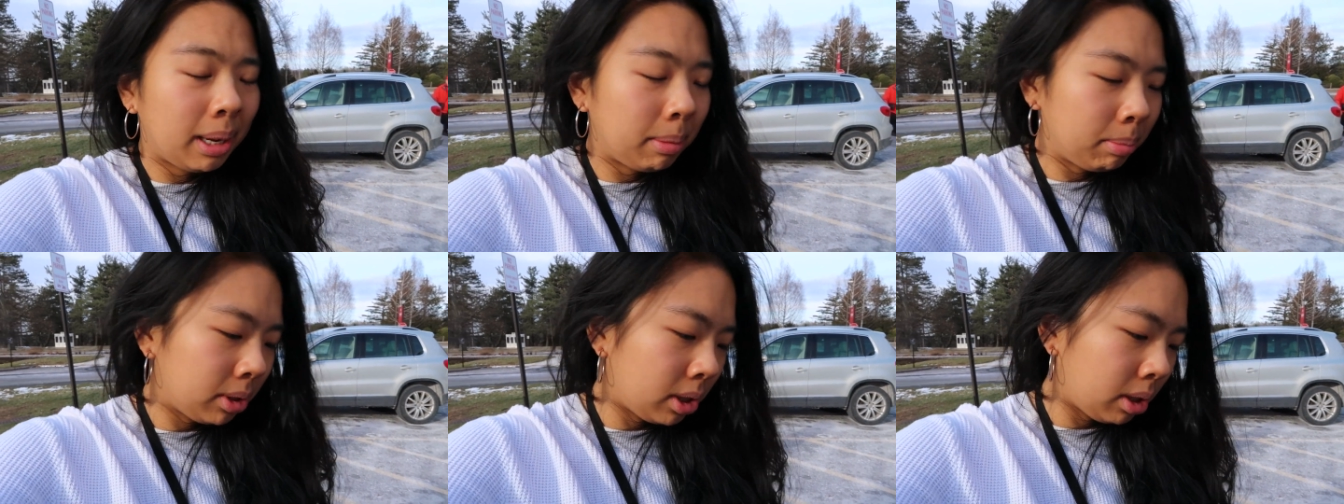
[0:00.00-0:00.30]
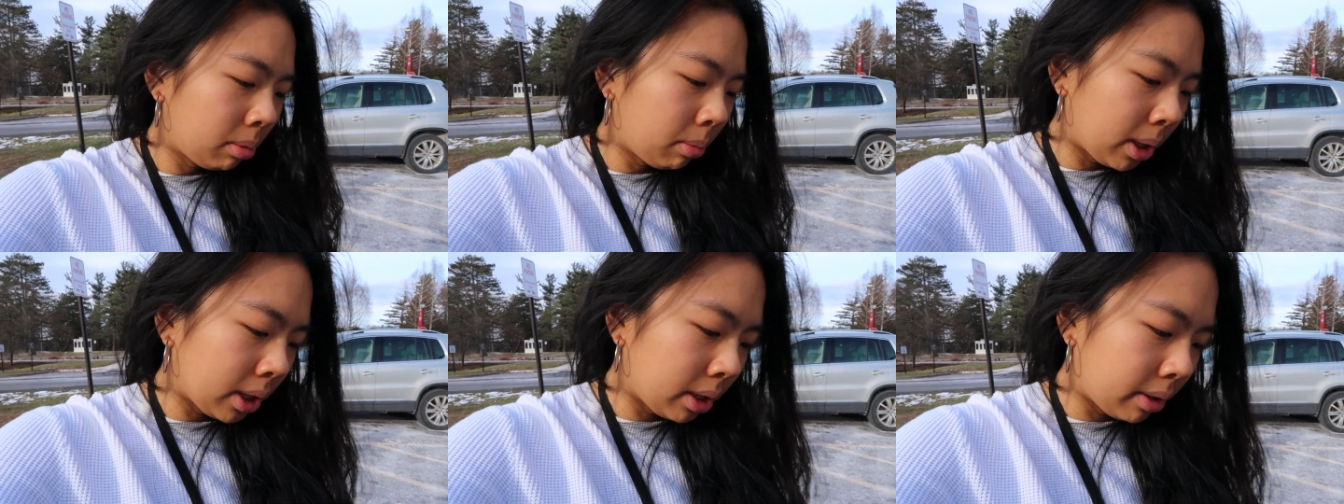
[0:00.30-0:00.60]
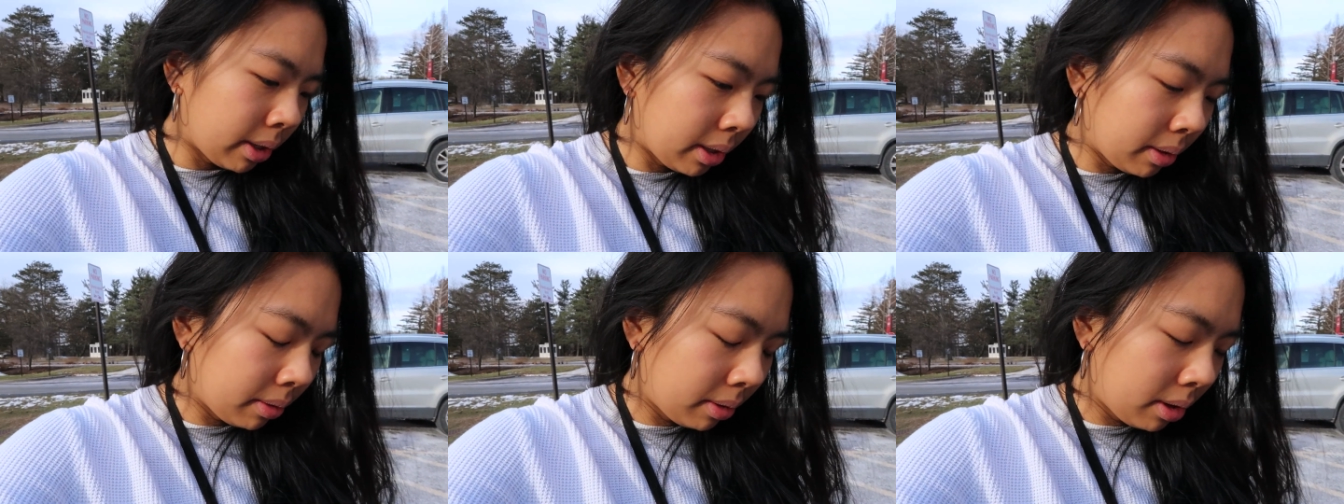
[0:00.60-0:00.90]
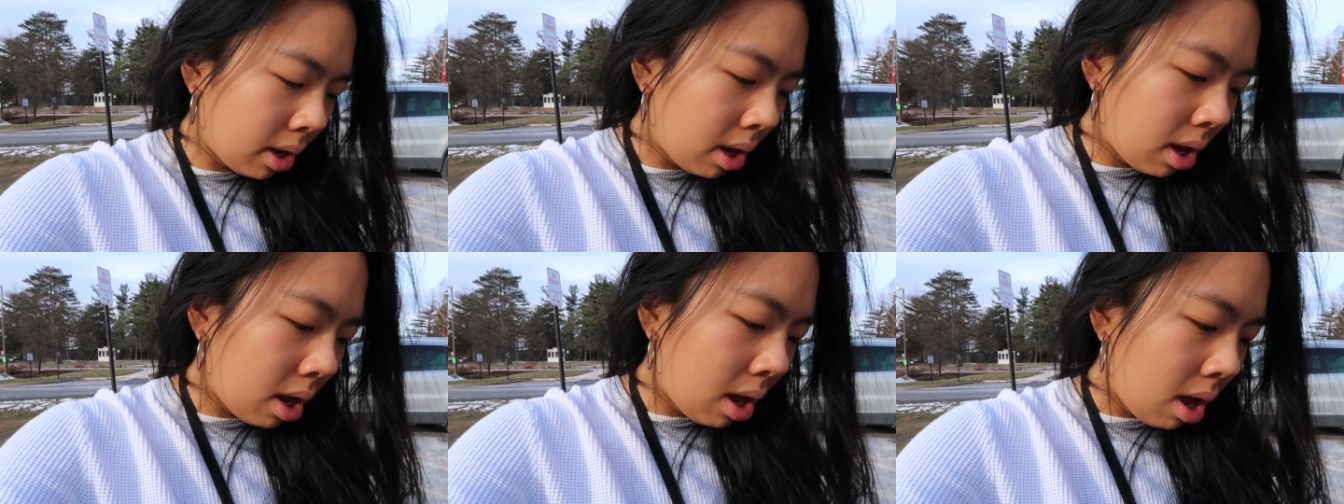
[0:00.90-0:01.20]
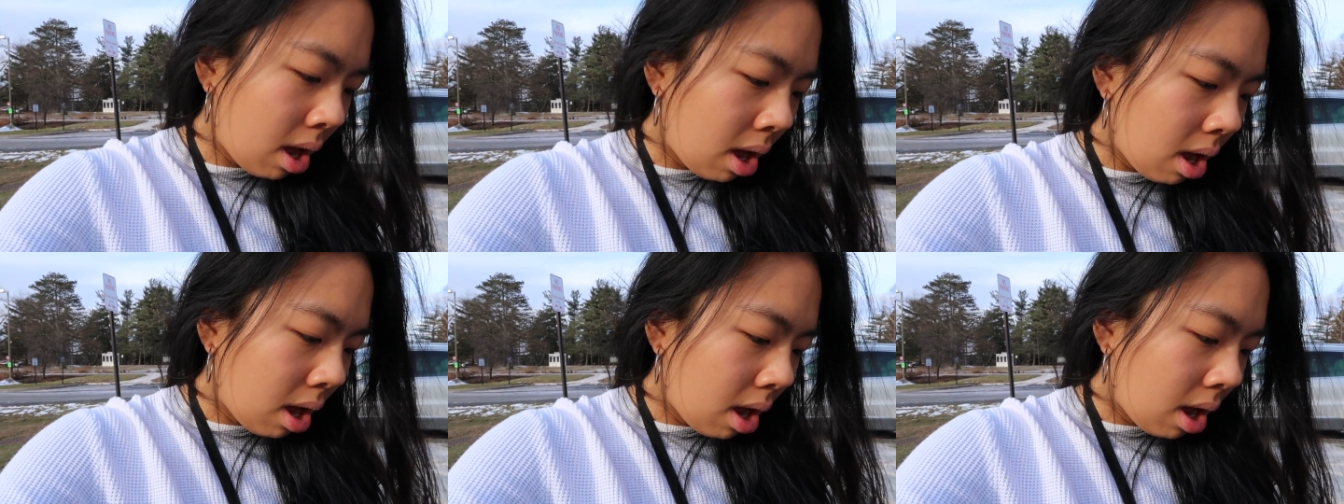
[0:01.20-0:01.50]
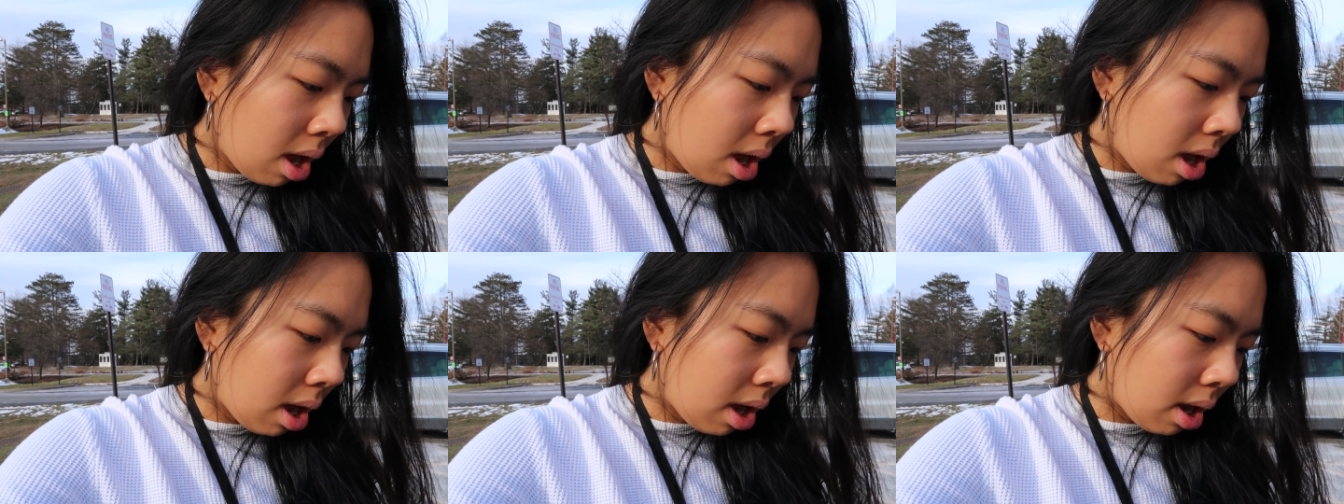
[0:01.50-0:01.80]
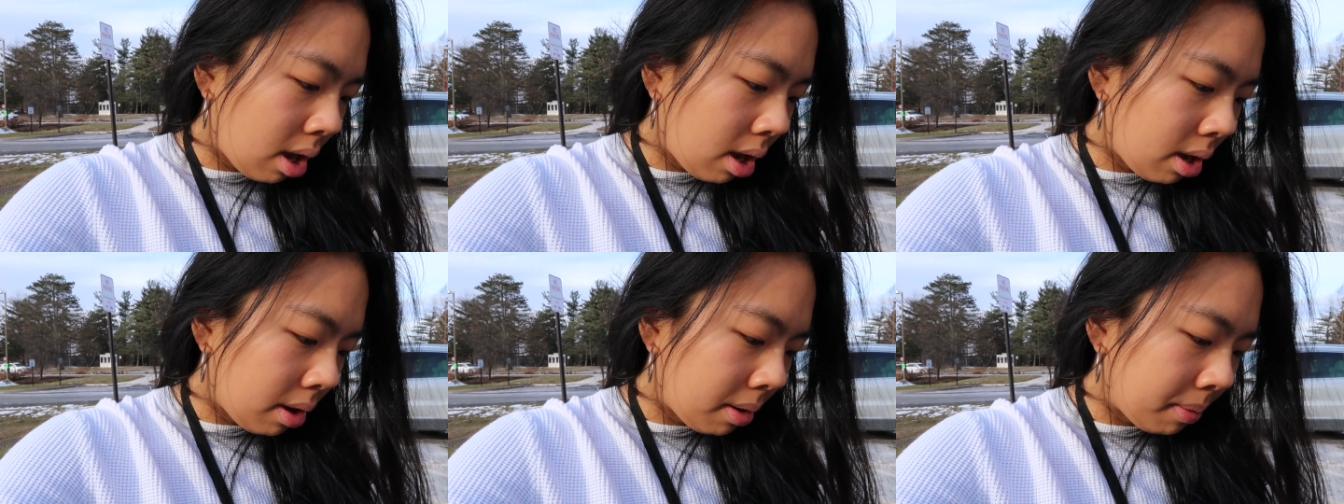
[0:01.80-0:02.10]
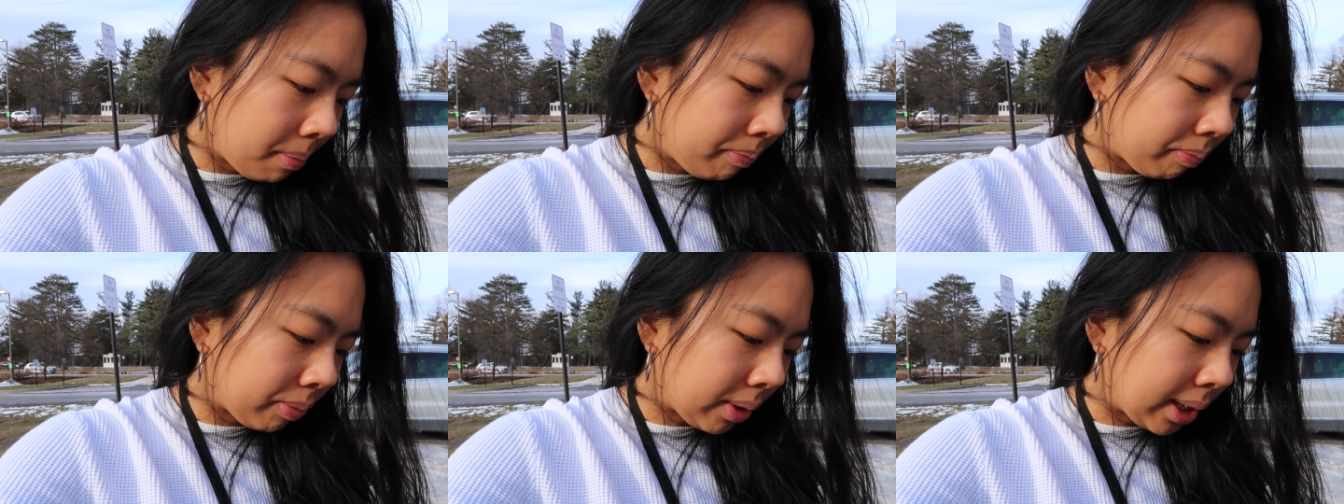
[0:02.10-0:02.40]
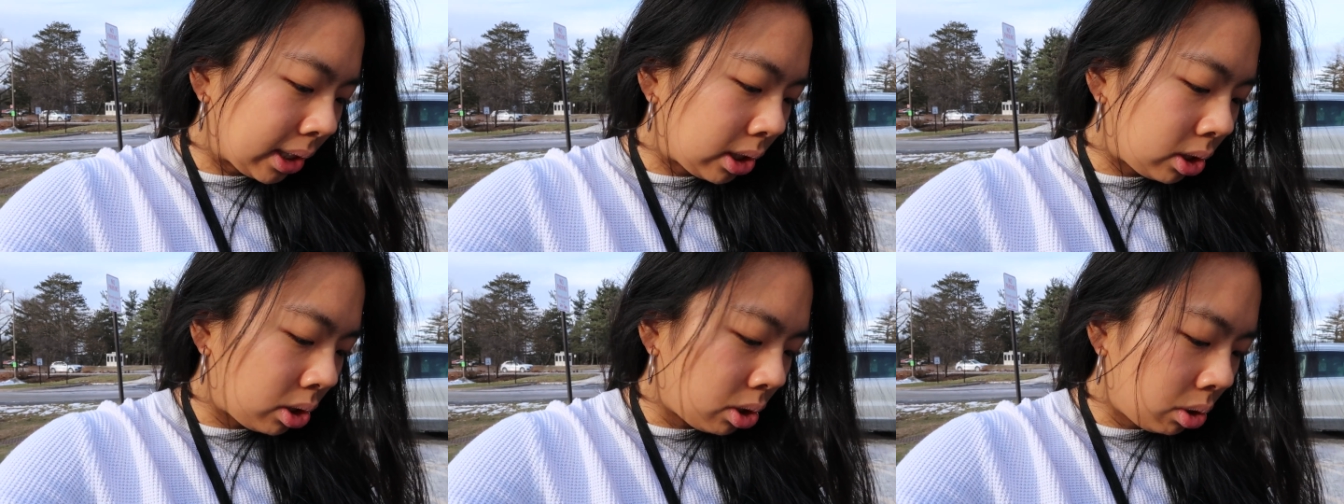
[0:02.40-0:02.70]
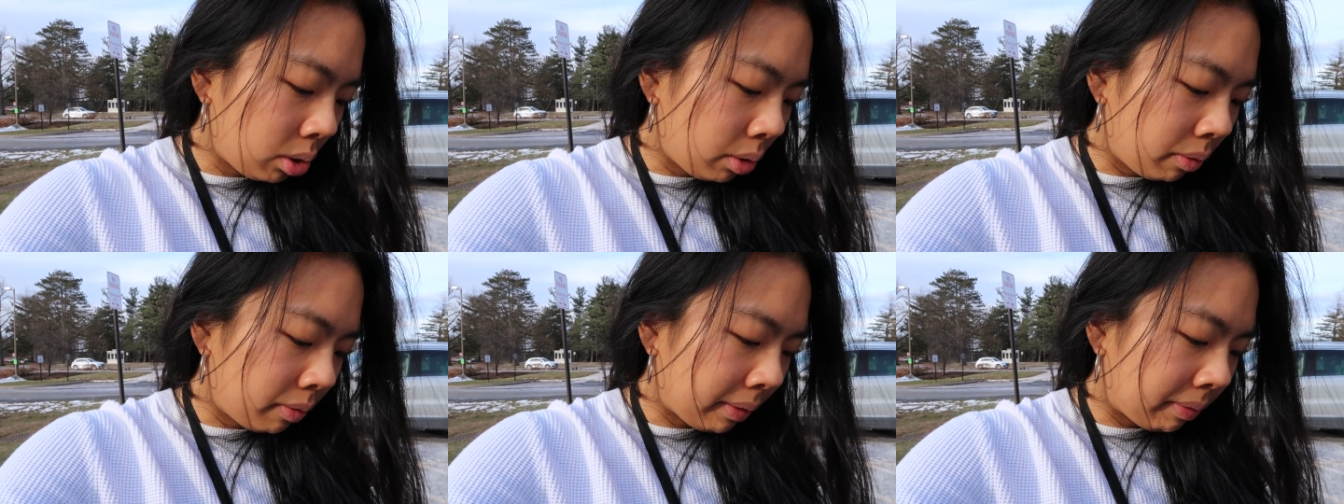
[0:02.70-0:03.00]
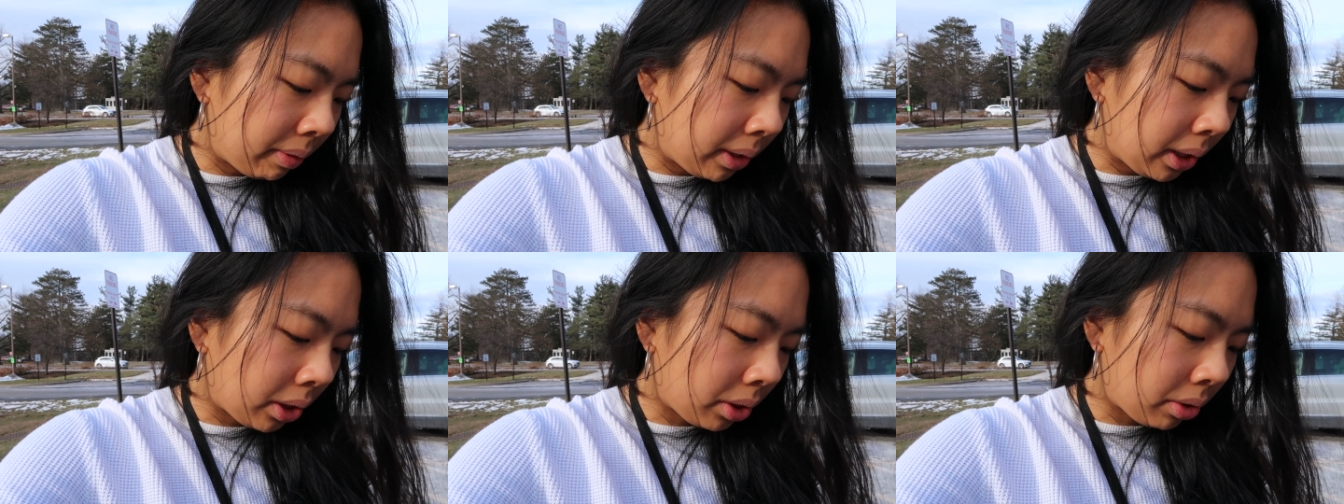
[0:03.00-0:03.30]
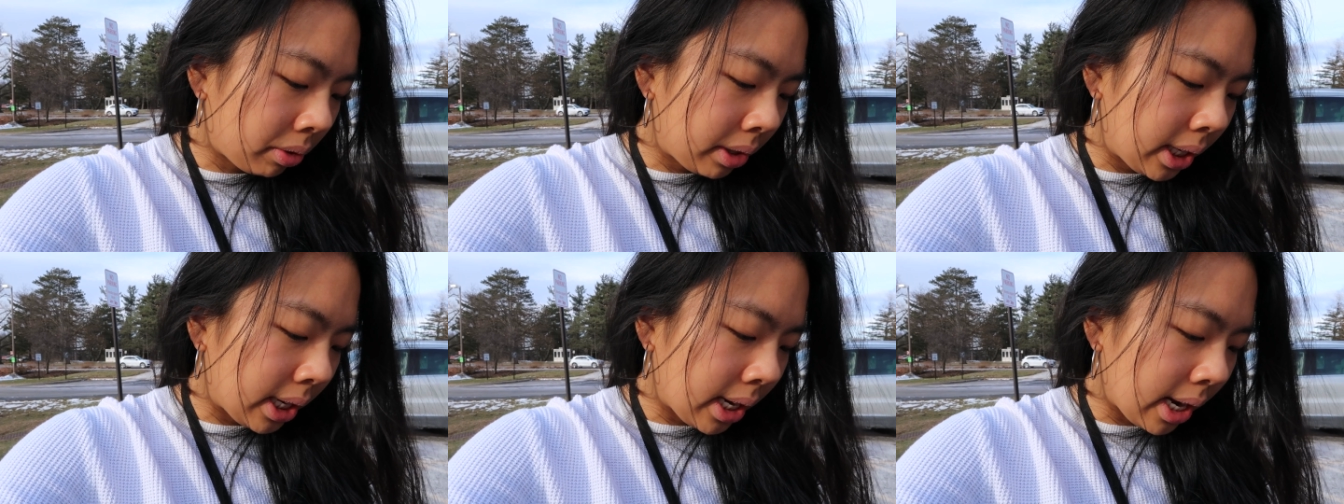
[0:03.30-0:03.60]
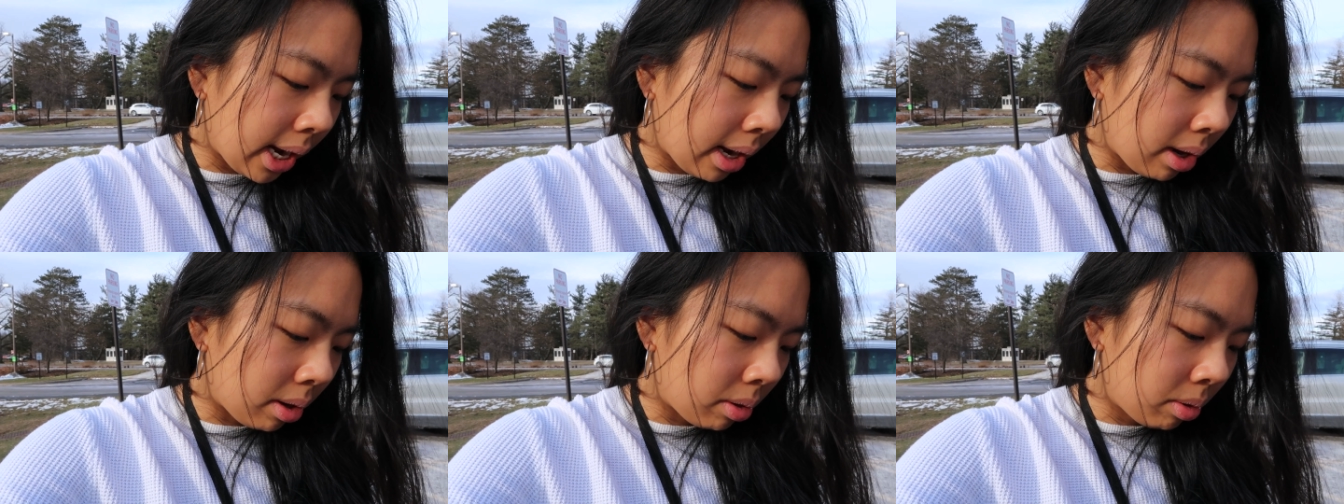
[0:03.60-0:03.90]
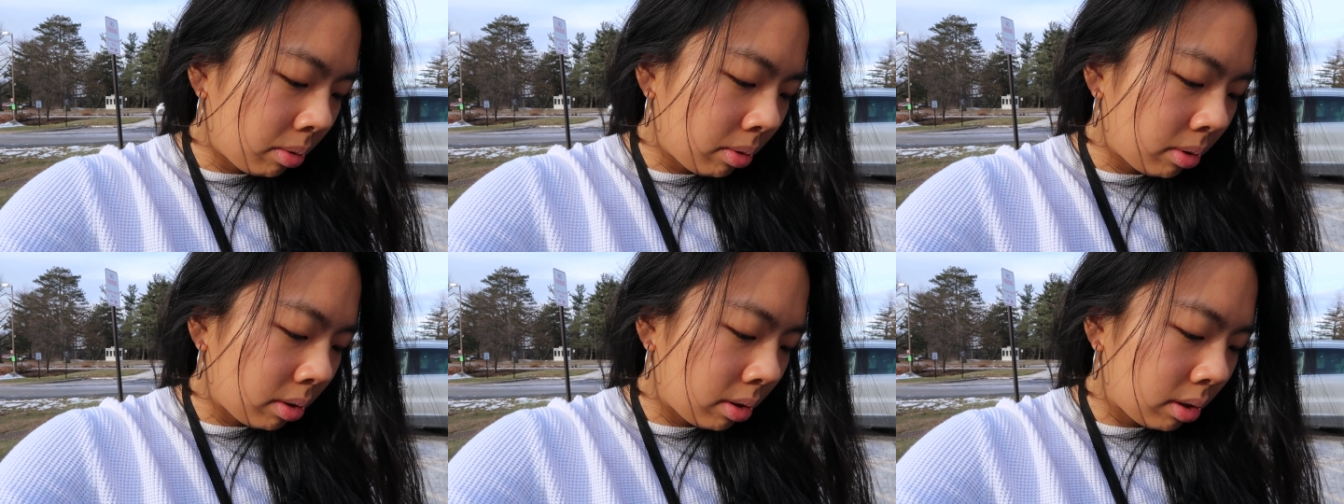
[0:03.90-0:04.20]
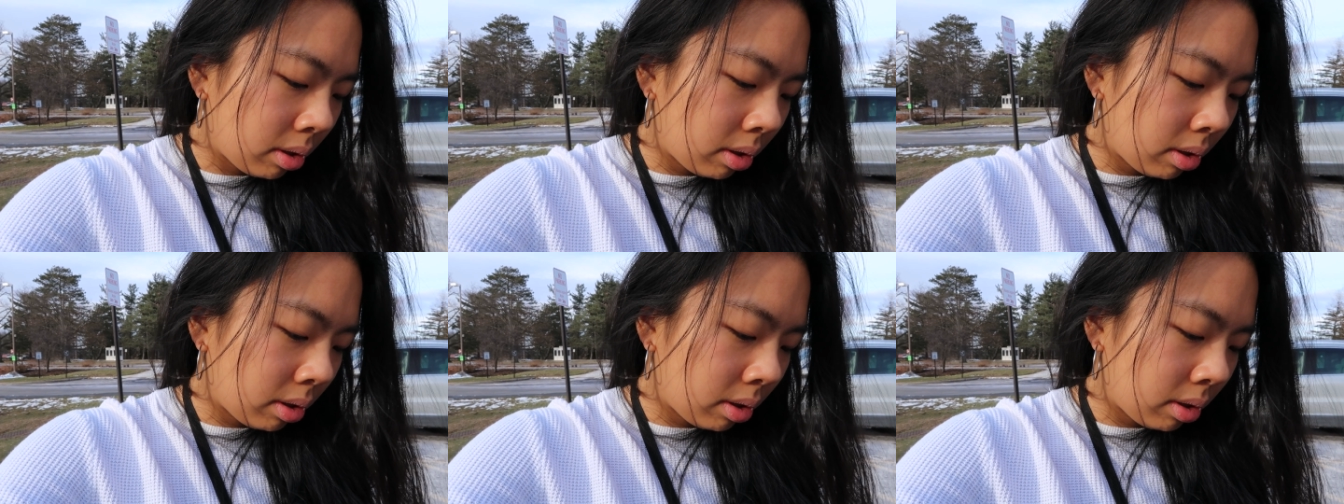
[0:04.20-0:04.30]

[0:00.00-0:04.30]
aimlessly walking around. It's 2:53 now,